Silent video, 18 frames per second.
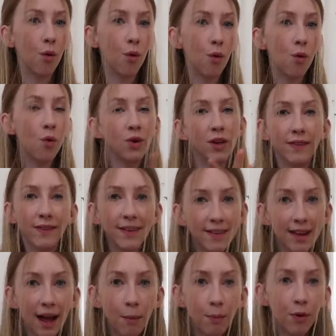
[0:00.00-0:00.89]
oh, did
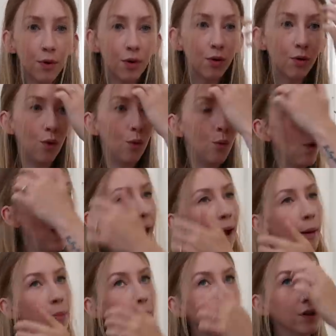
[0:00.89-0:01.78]
this happen or what
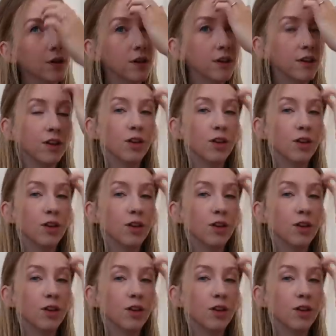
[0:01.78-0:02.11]
happened?